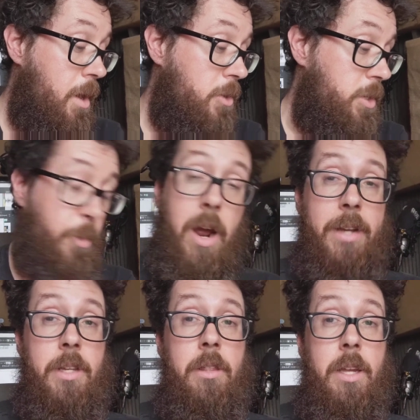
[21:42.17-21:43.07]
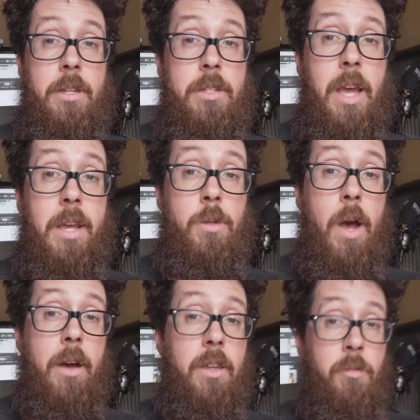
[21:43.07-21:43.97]
surprising thing to say as
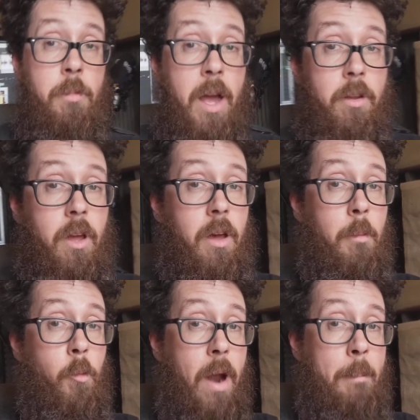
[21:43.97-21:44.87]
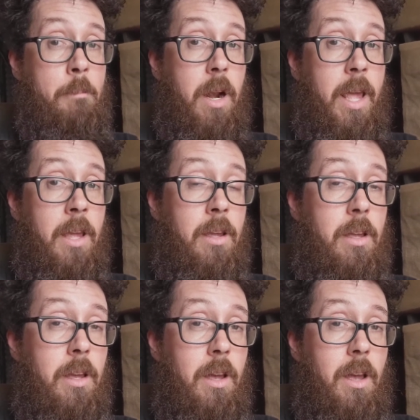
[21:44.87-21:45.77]
well, given my rambling
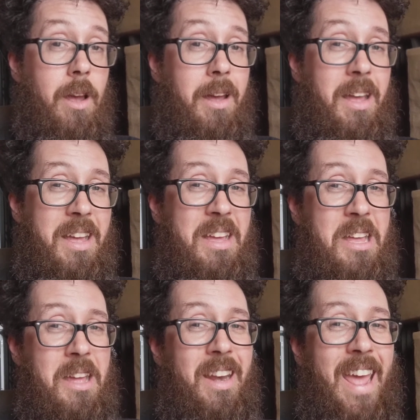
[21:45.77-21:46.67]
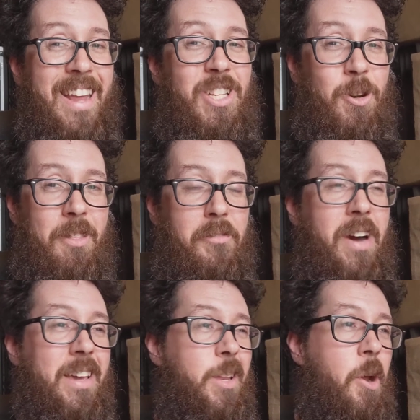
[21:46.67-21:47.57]
nature and the
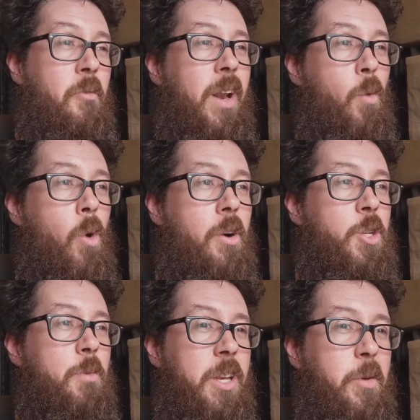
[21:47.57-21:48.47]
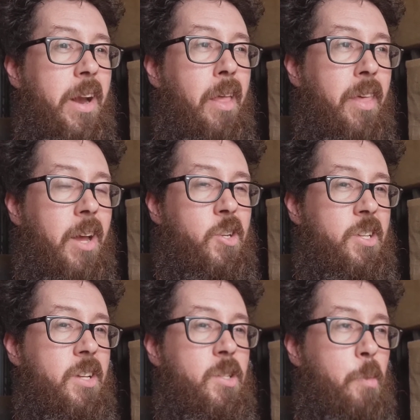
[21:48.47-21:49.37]
fact you don't really watch me do anything. I
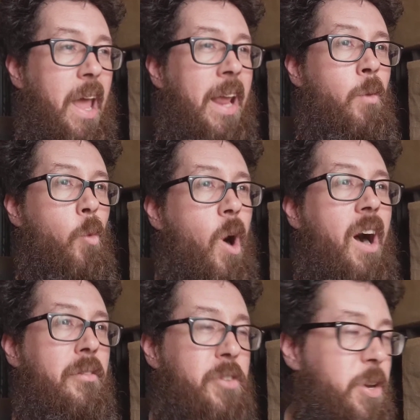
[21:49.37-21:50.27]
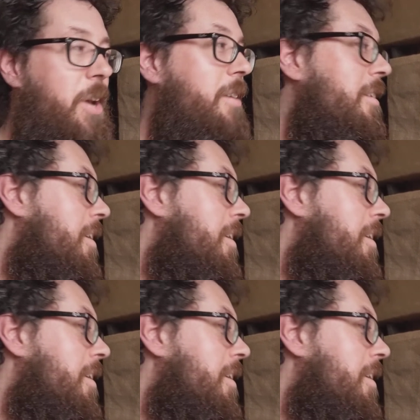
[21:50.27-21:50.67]
just explain what I've done.